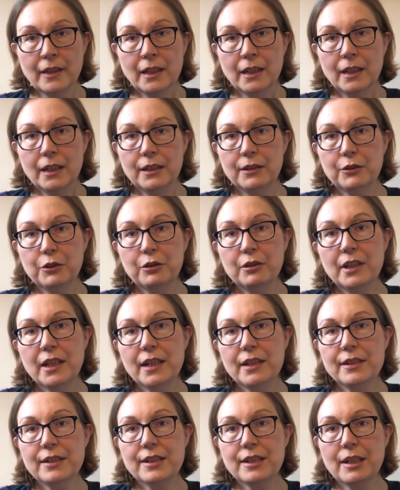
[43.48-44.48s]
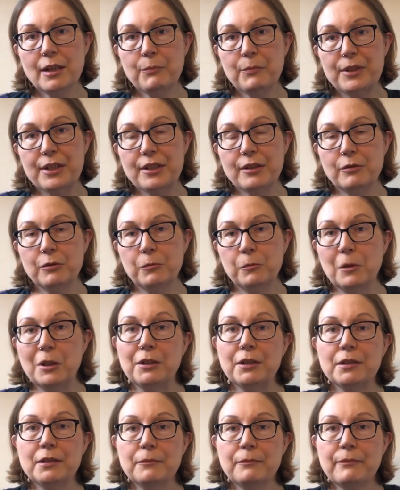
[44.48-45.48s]
In today's episode
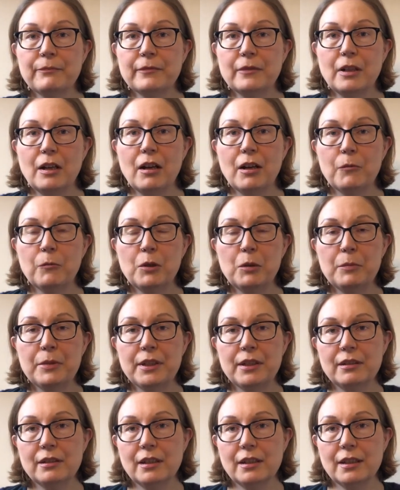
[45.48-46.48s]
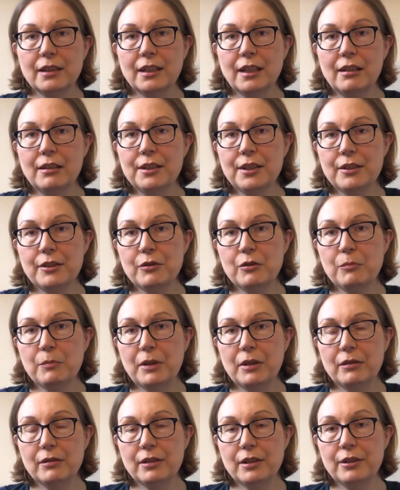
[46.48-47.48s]
1, I will be telling you
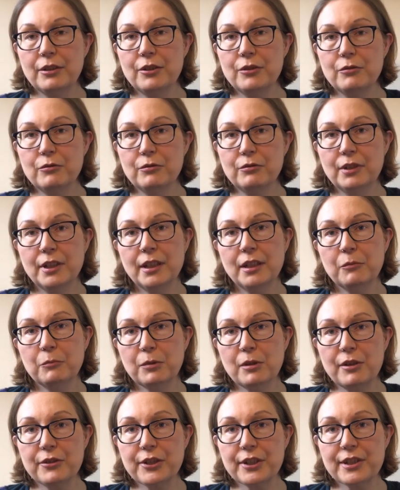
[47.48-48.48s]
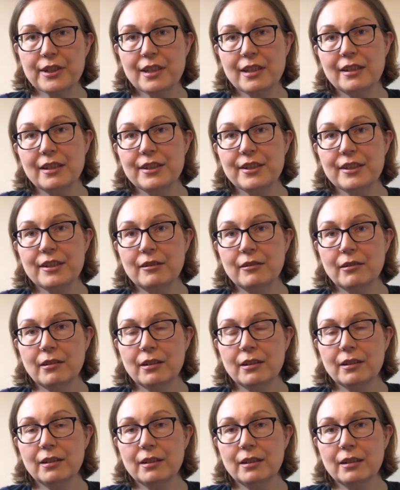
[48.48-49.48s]
about new knitting projects that I started
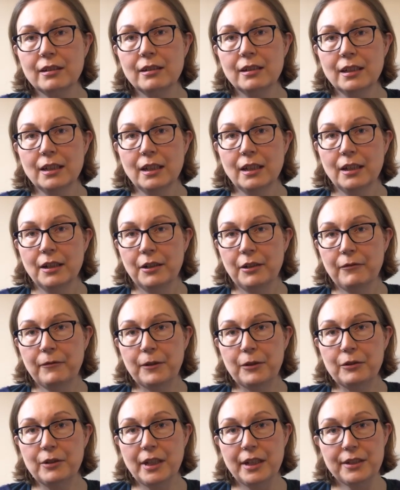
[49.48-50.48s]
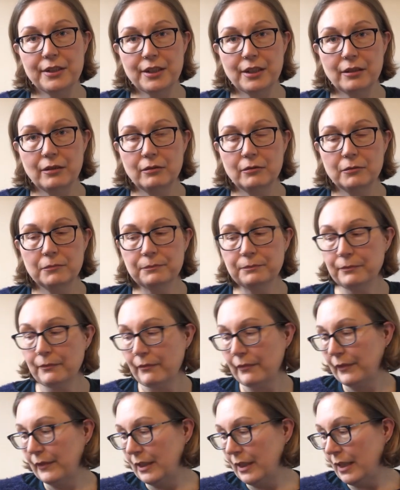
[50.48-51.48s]
a few days ago,
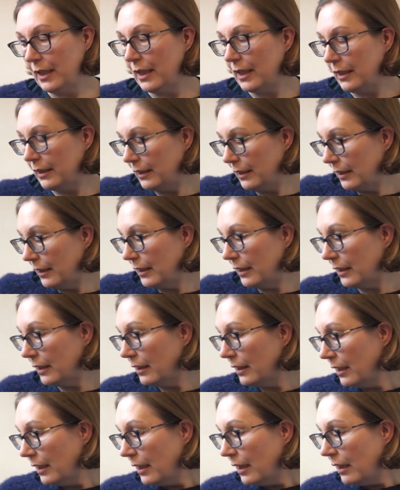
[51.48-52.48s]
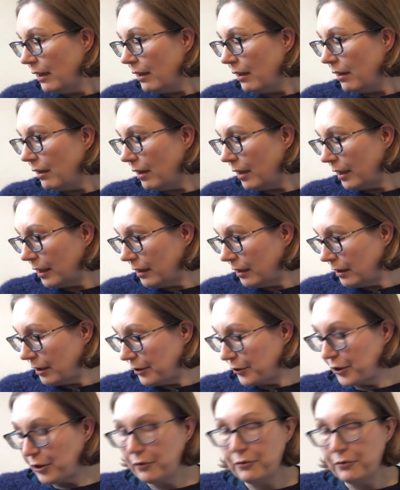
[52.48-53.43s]
and I'll show